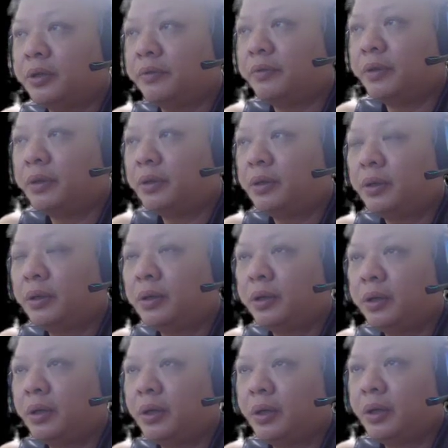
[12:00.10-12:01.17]
7.
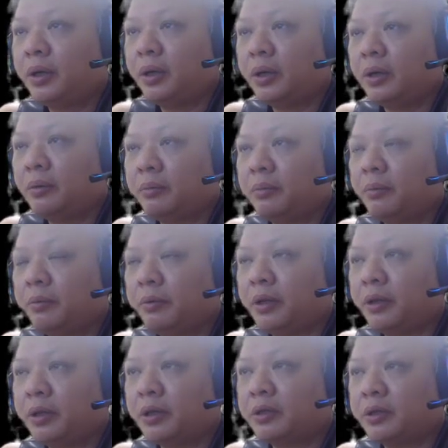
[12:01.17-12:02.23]
Red
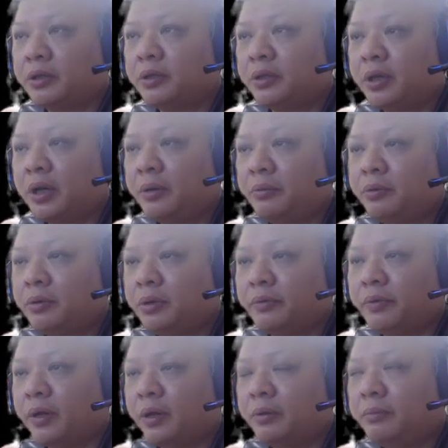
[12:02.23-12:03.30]
takes his time to
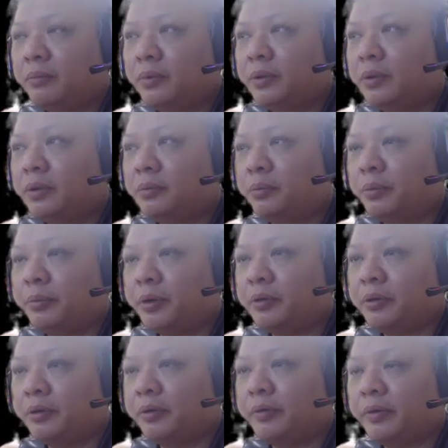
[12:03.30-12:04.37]
develop, prepare
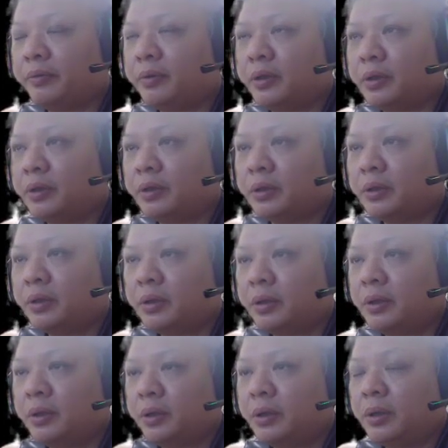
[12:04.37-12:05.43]
to develop the
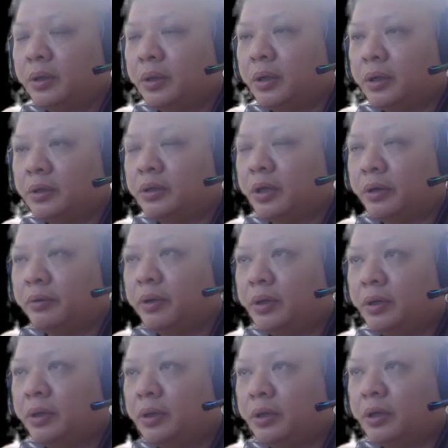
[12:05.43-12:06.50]

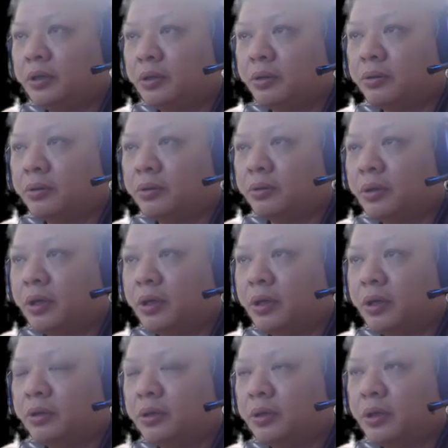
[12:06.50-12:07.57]
chariot. There's also
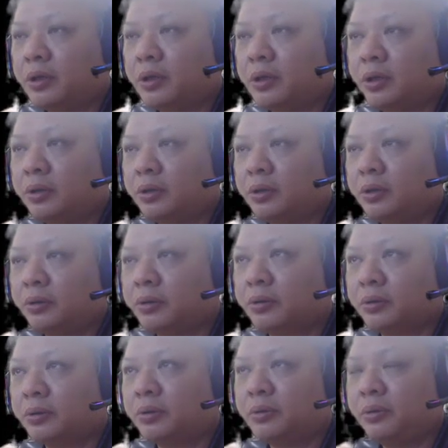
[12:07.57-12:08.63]
c2 equals
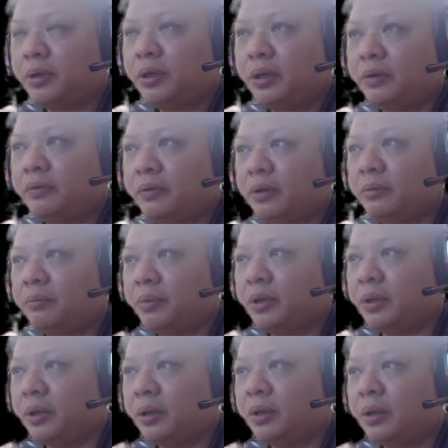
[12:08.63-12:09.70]
to 3 if need
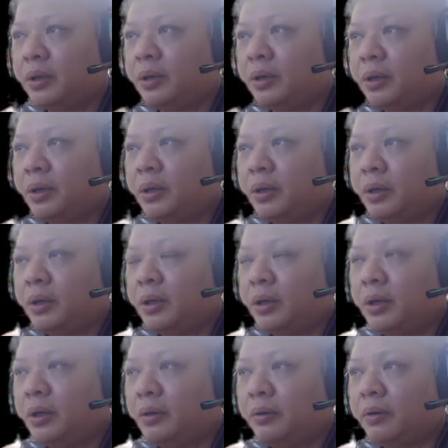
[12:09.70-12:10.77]
be.
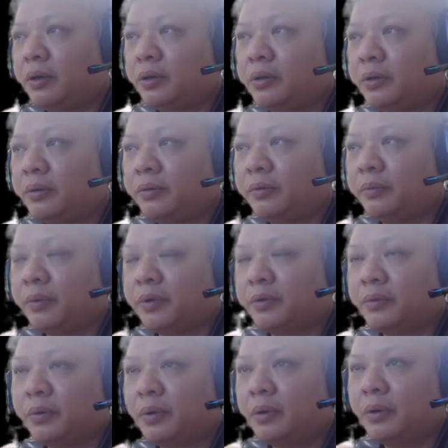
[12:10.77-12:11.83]
h6 plus
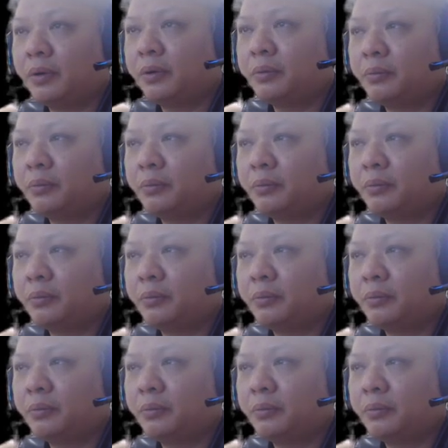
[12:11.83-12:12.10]
4